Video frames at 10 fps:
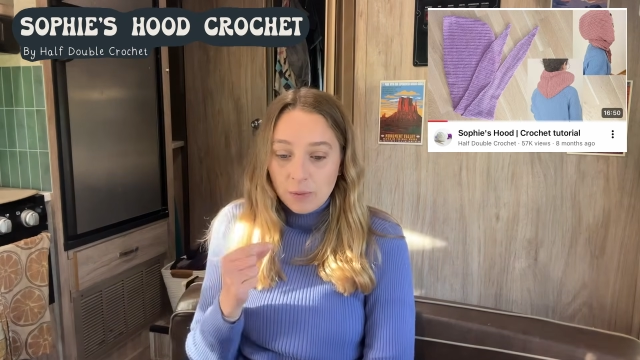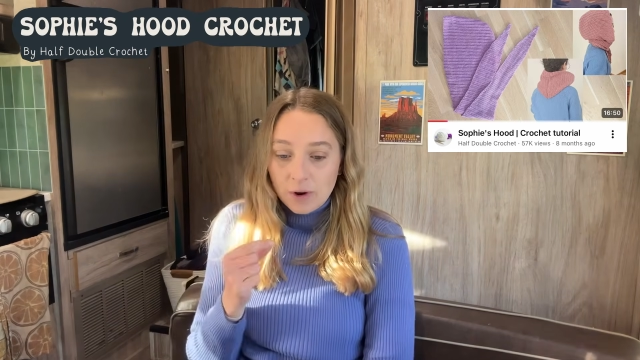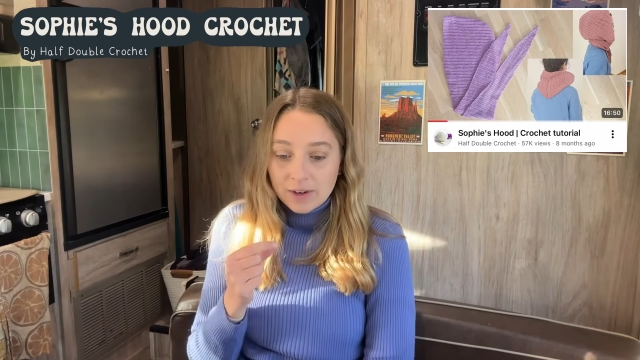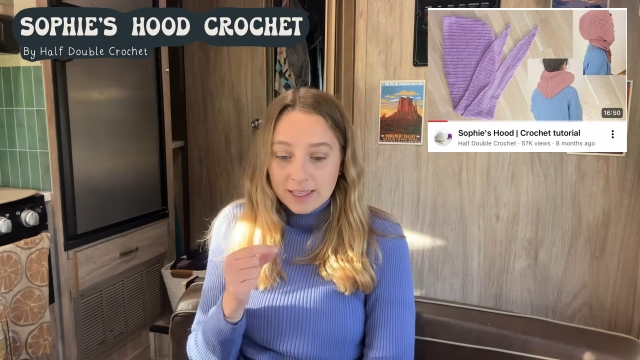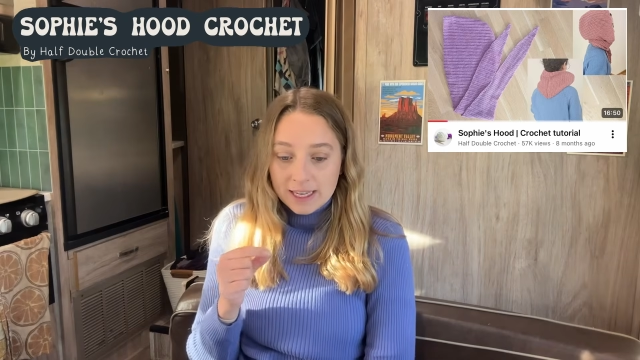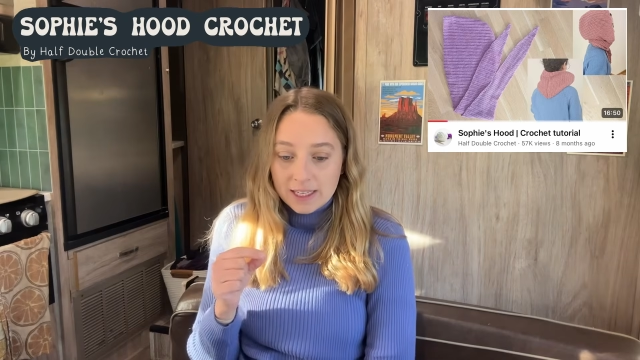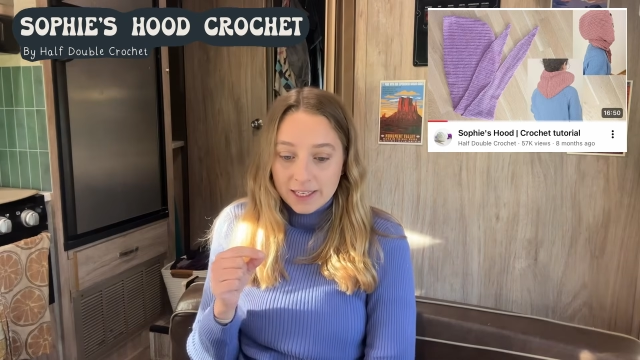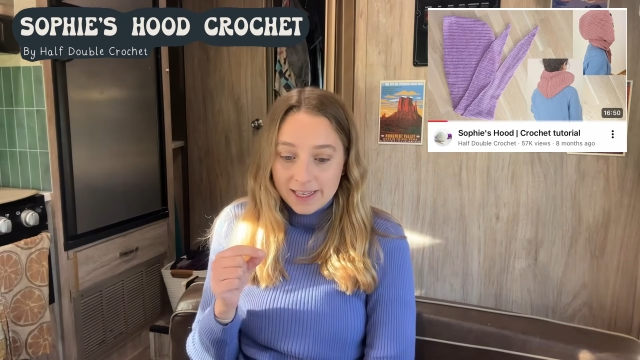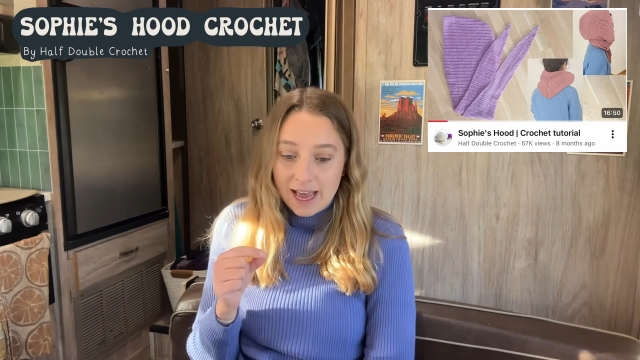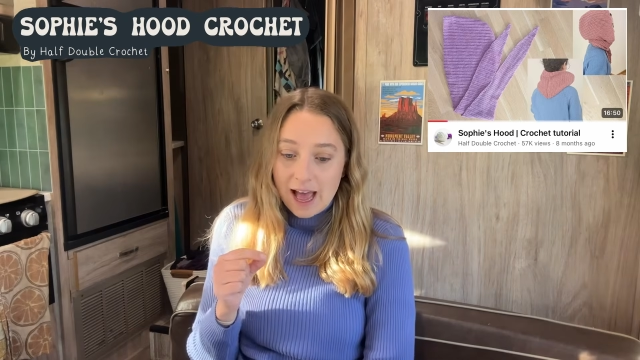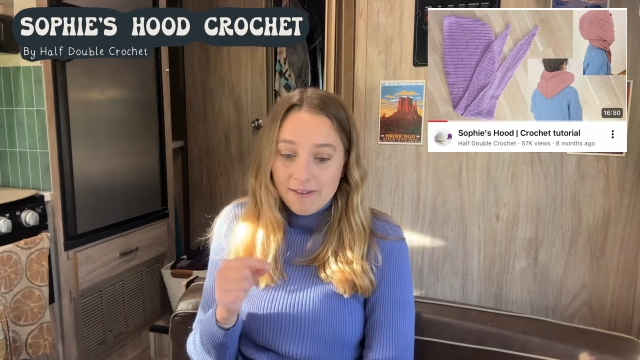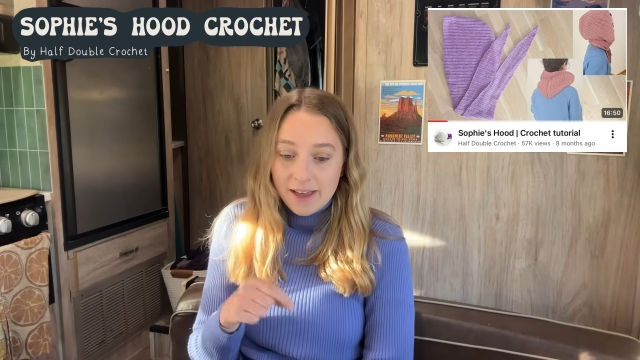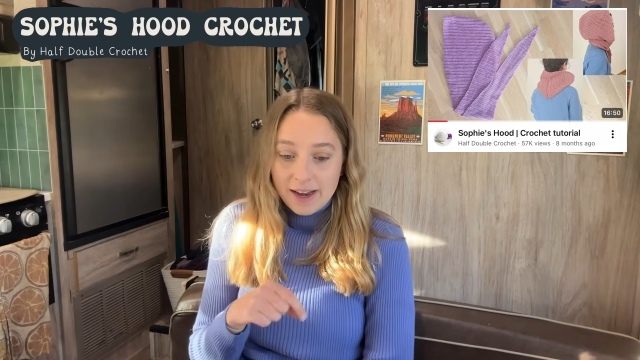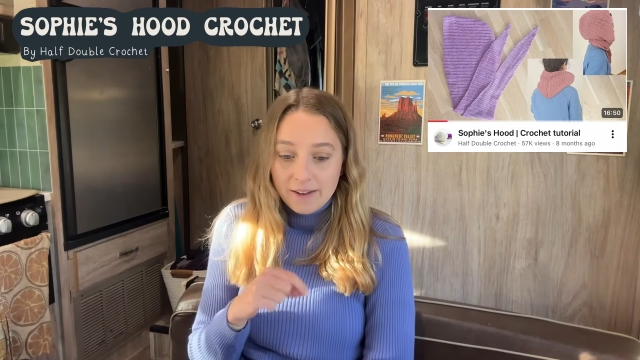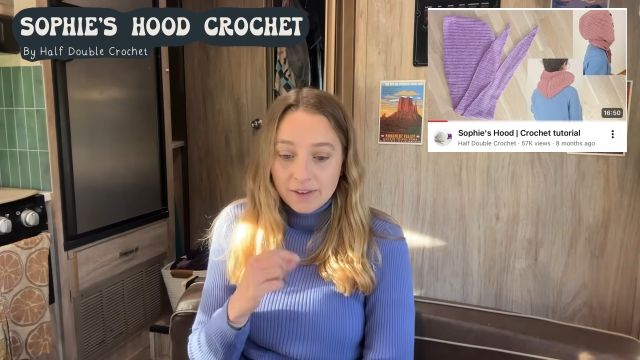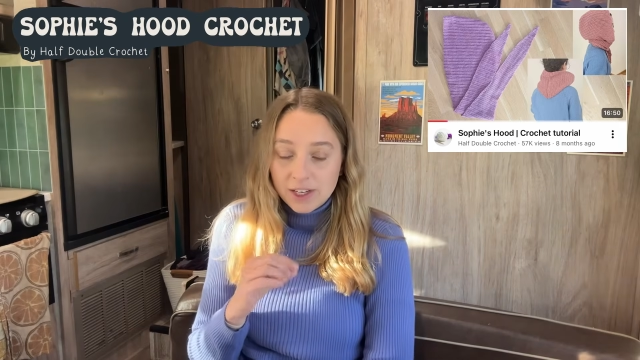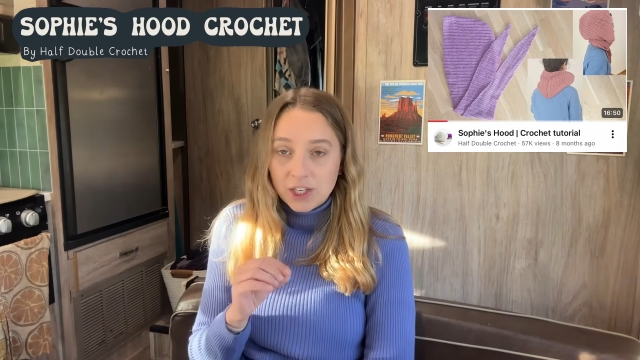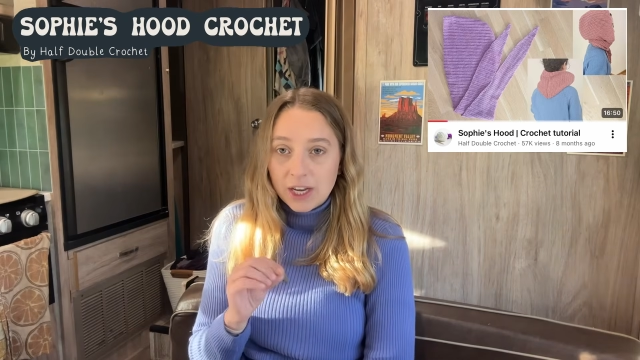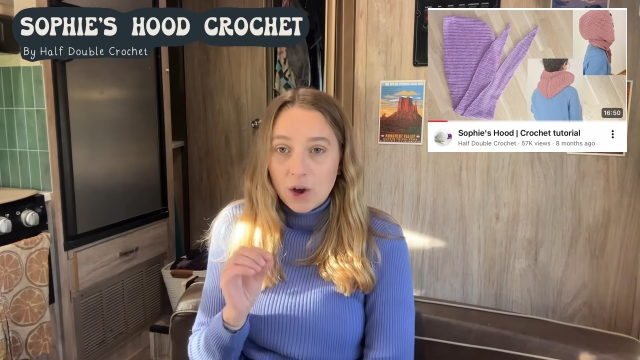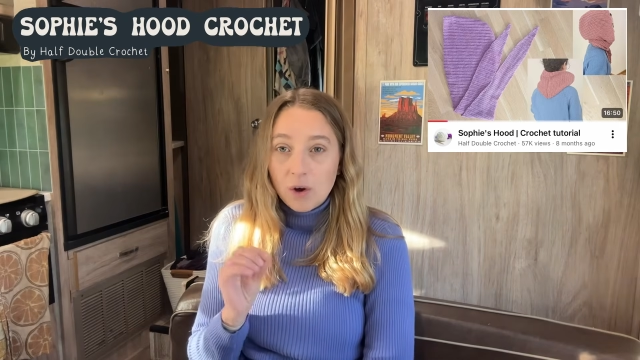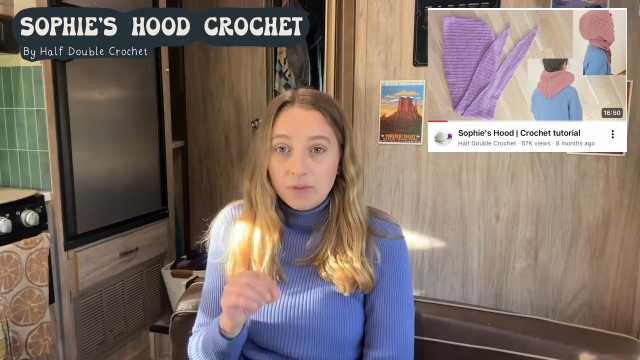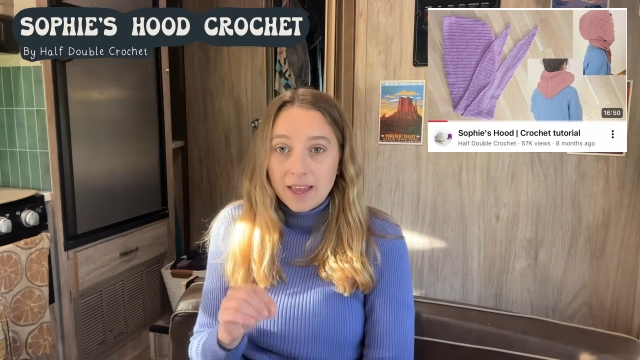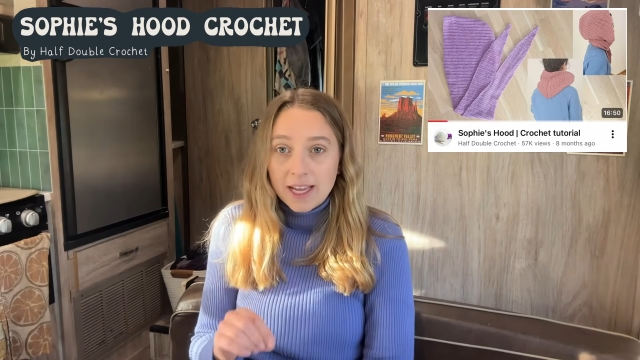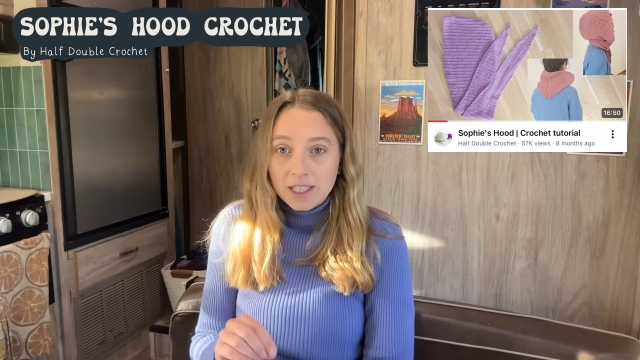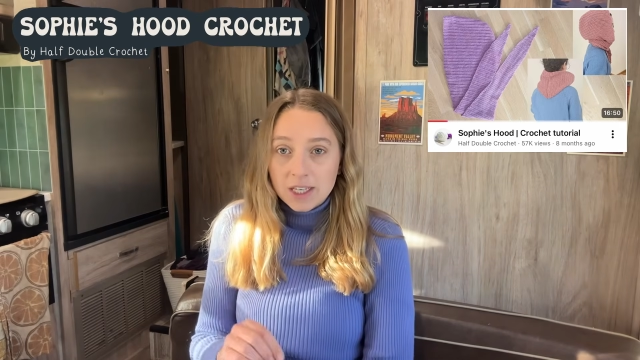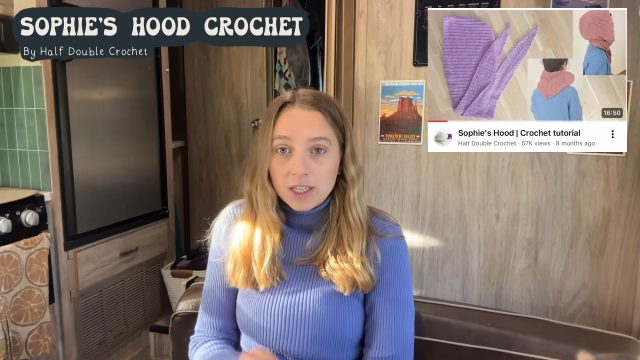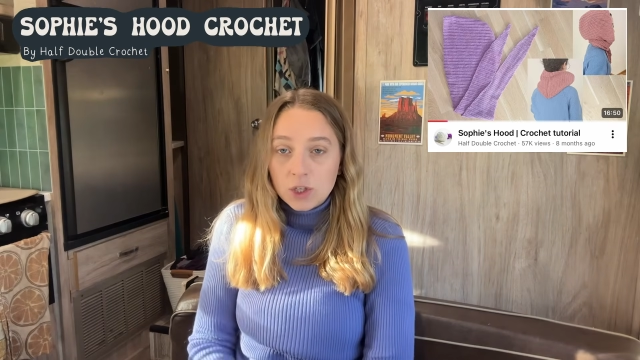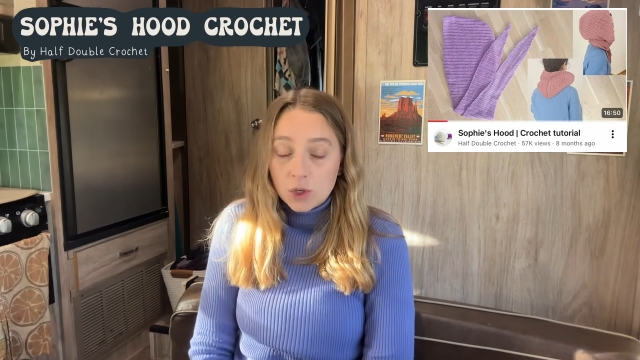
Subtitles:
whereas this doesn't have any finishing of the edges.